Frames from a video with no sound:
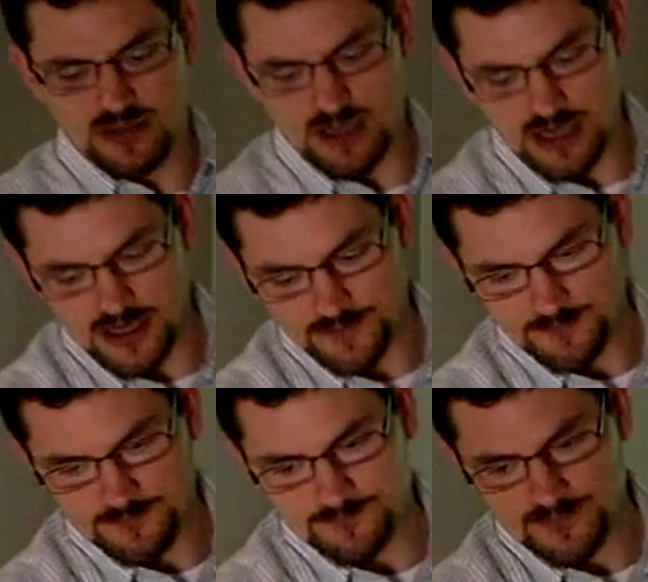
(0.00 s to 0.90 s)

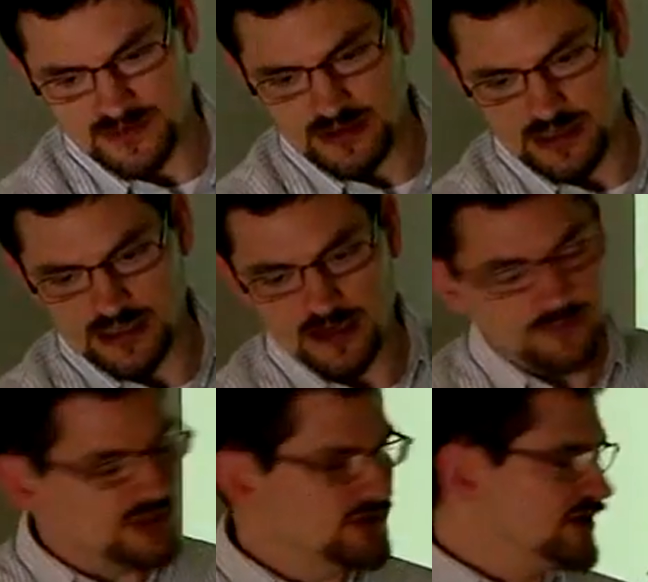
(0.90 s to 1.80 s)
And I'm
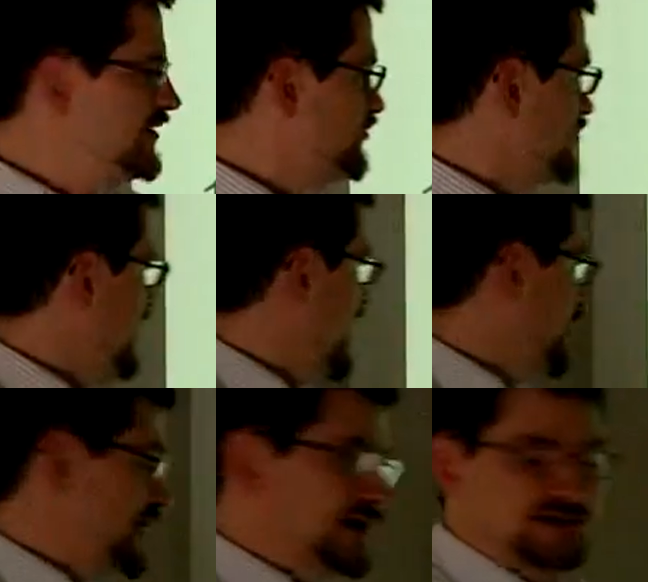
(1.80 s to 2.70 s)
going to look at three
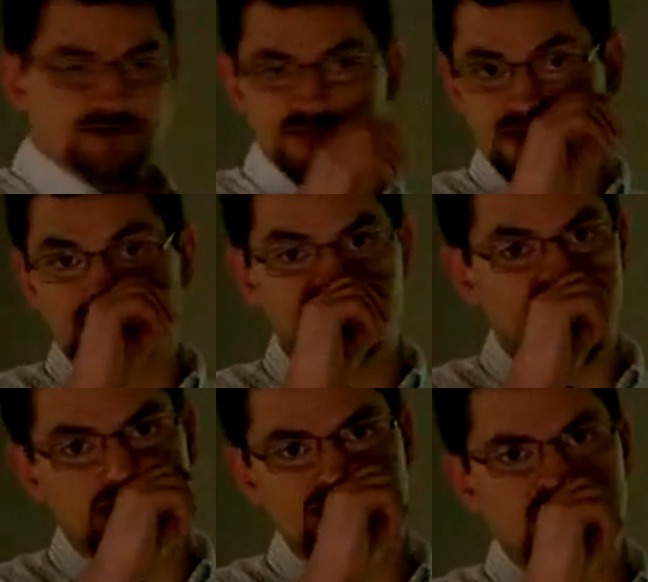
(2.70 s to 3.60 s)
areas that are
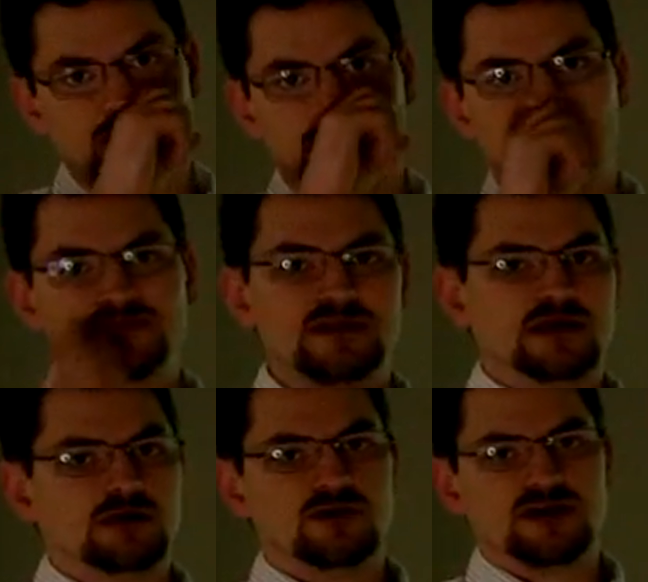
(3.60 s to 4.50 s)
very simple
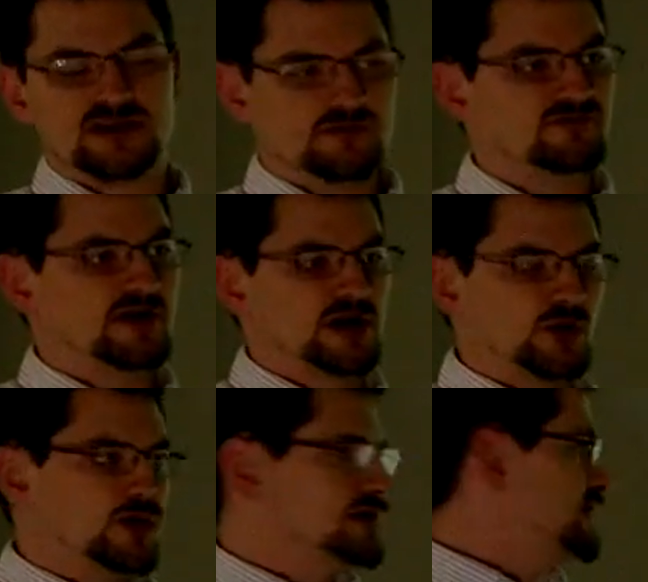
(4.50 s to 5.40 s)
and look at them very
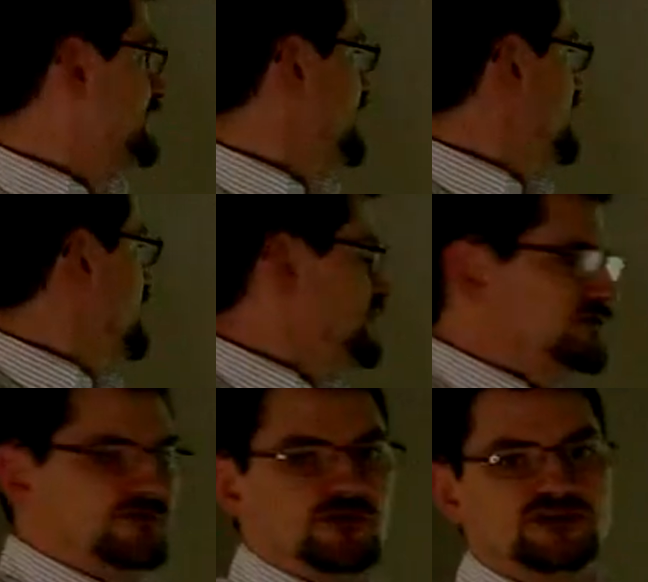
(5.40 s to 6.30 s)
quickly. The
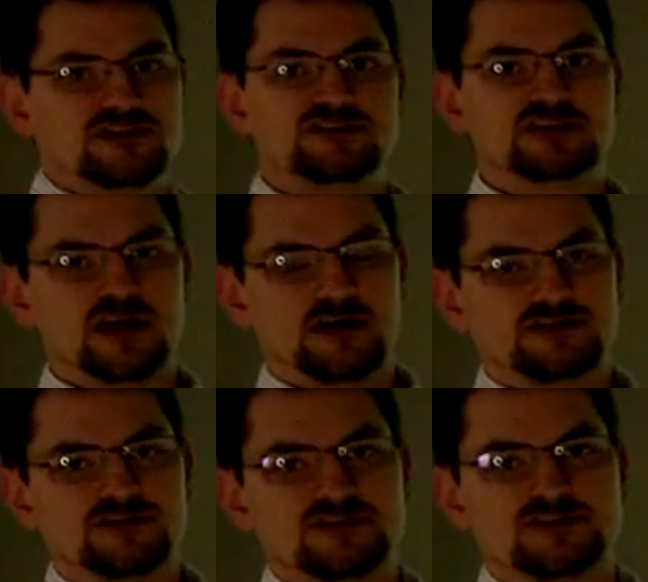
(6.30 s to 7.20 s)
first is the
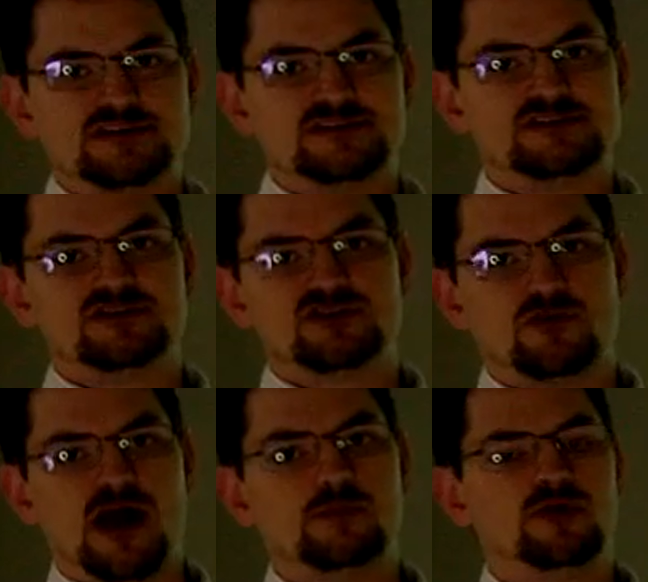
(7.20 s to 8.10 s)
ductus. So this is the
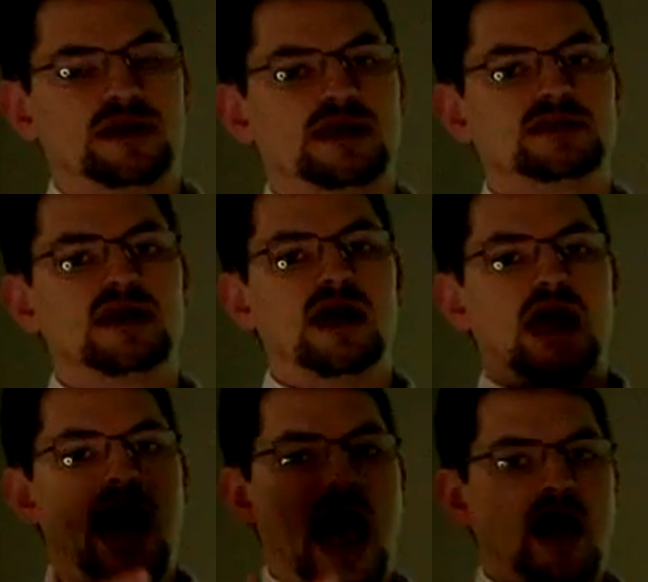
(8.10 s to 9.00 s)
scribal hand,
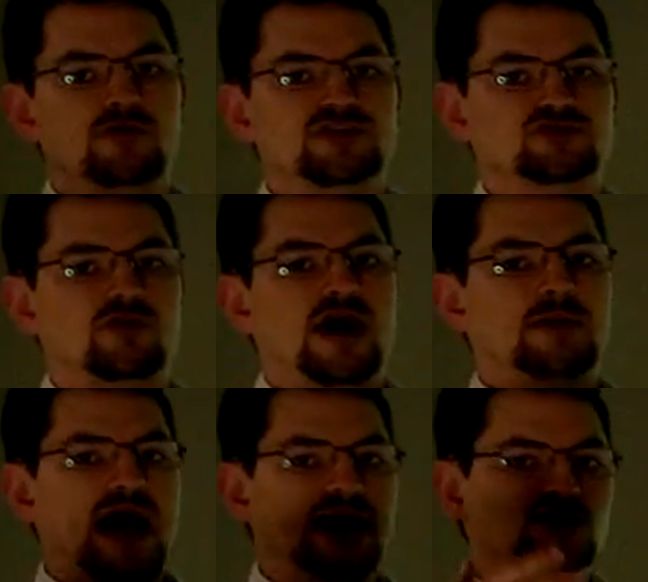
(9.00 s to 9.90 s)
how the scribe
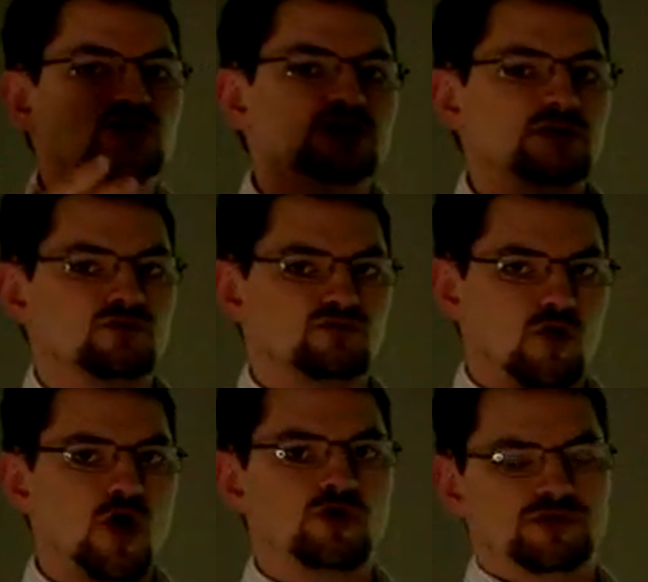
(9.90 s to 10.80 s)
actually
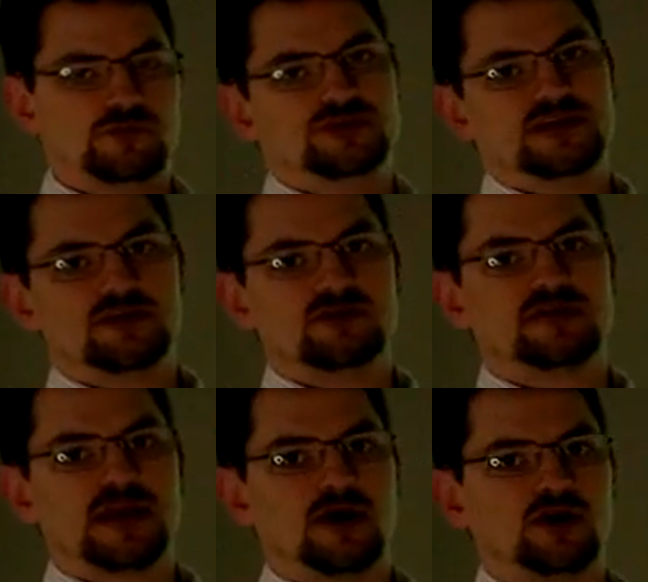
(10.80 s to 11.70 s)
wrote particular
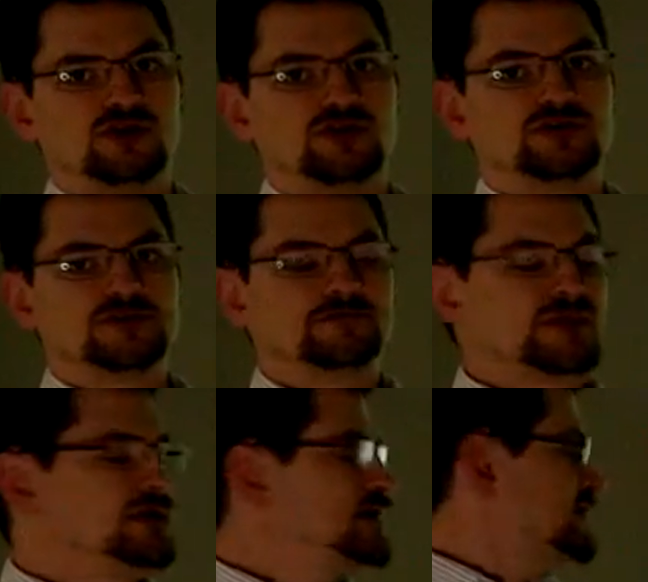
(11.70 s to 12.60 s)
characters.
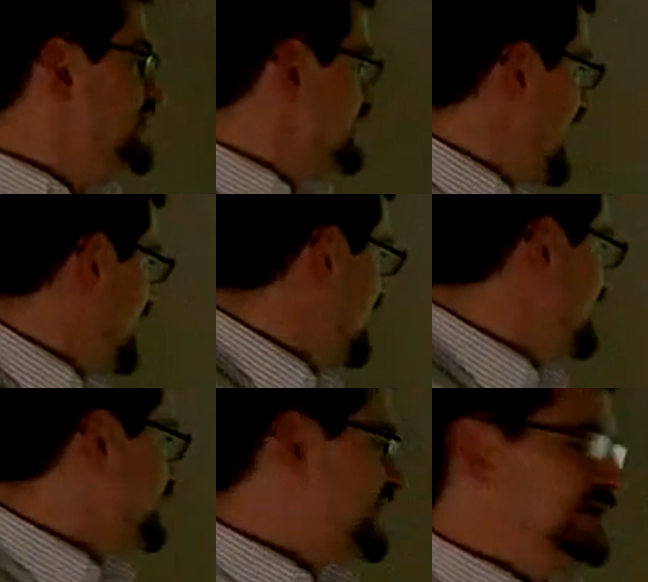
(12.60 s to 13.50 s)
The
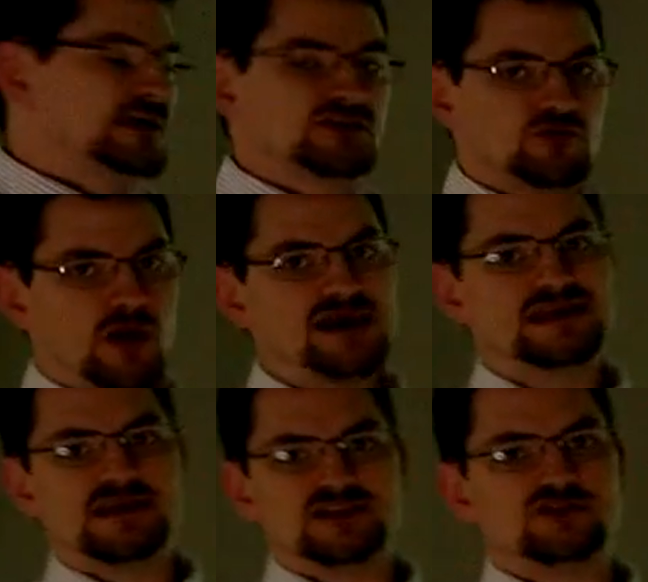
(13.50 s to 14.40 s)
second is the
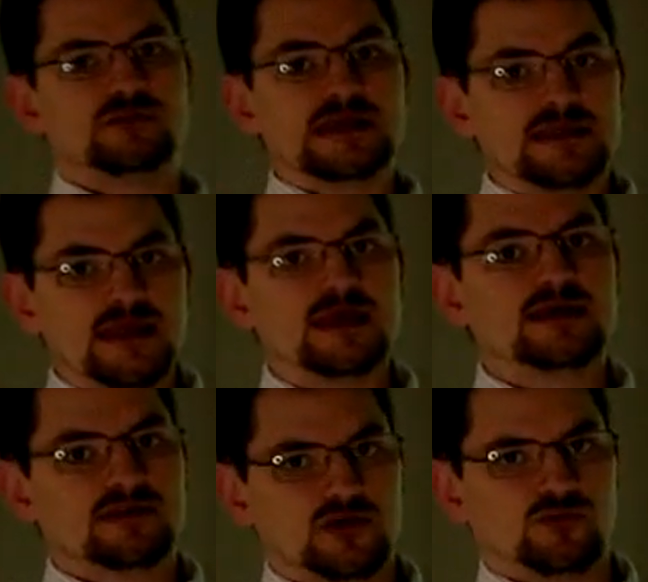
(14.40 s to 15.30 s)
writing instrument and the
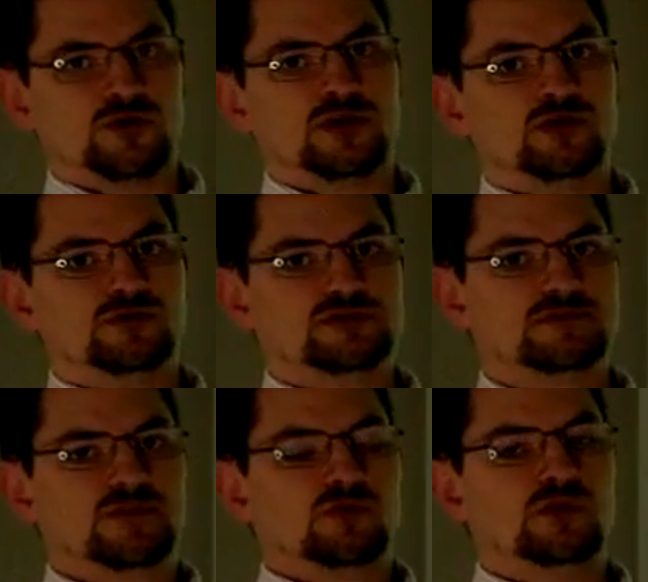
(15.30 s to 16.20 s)
ink that were used.
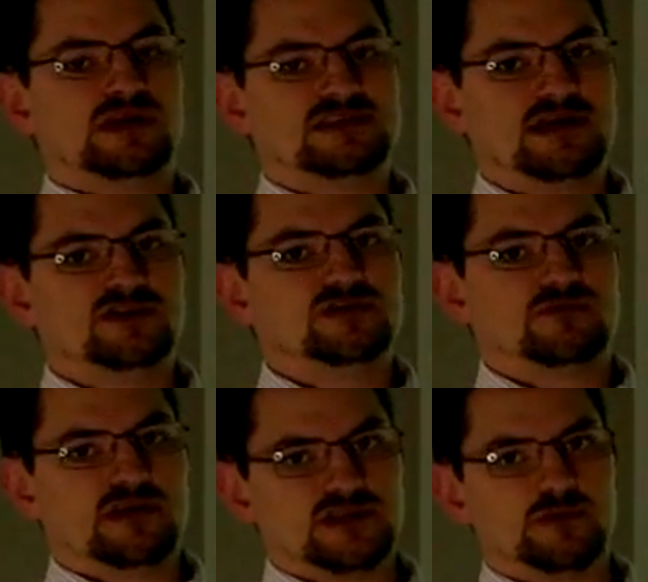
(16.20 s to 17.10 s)
We can tell some
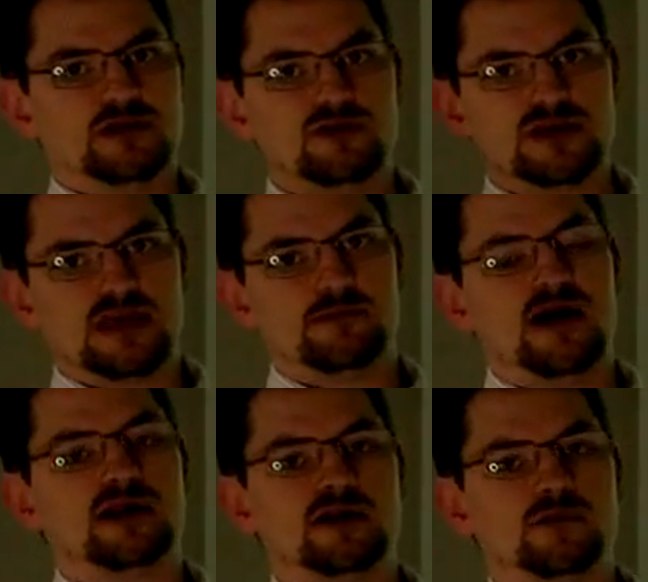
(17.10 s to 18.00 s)
things by looking
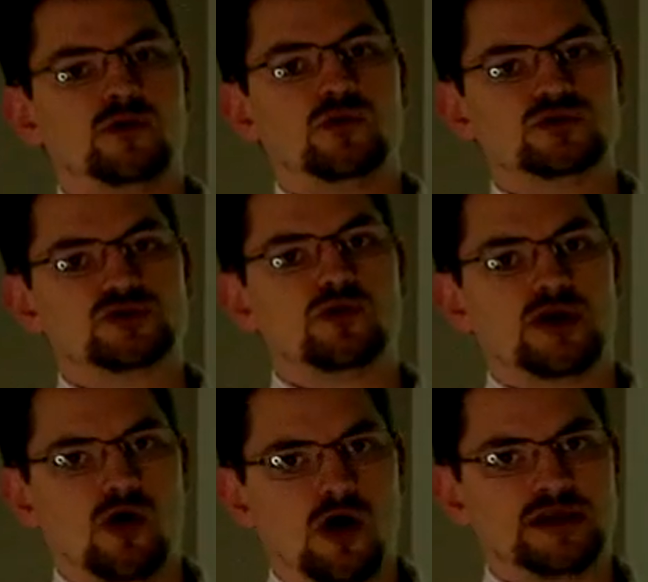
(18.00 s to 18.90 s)
about it, about what was
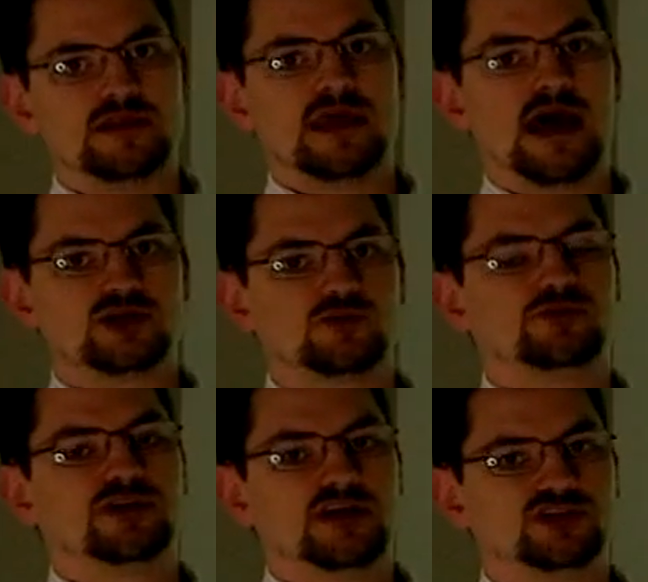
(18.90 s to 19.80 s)
going on in the actual
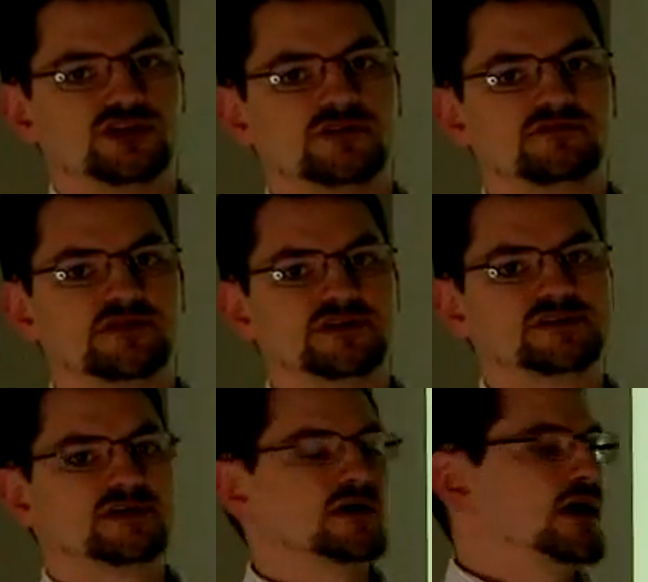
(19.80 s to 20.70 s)
production of
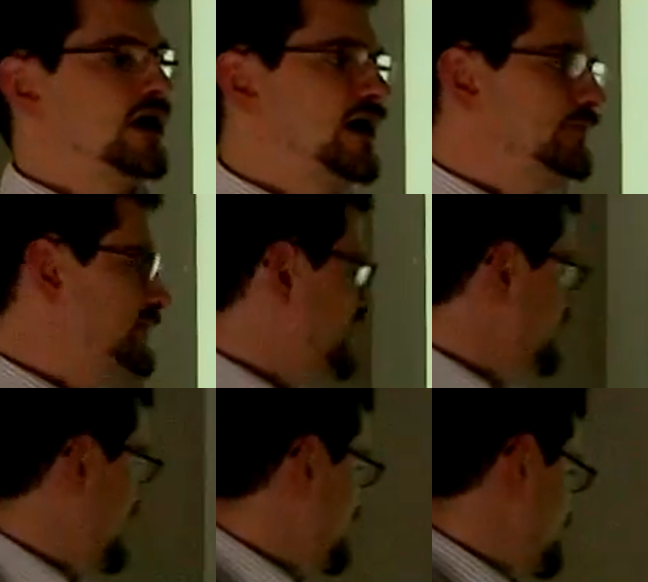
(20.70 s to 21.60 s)
this
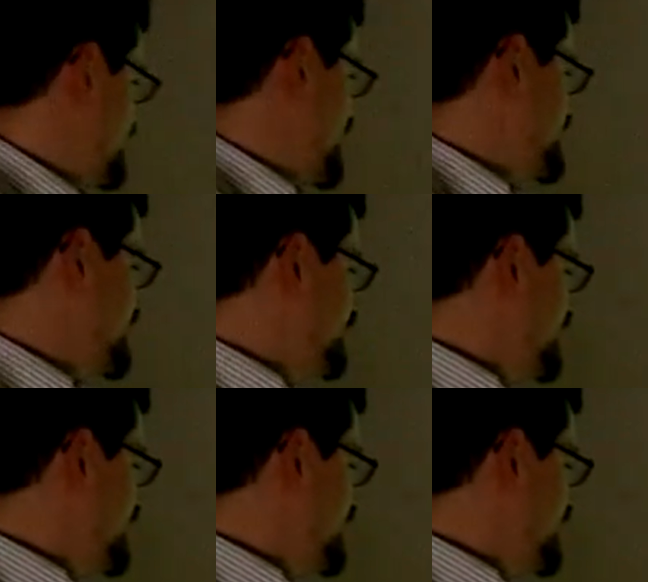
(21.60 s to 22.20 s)
manuscript.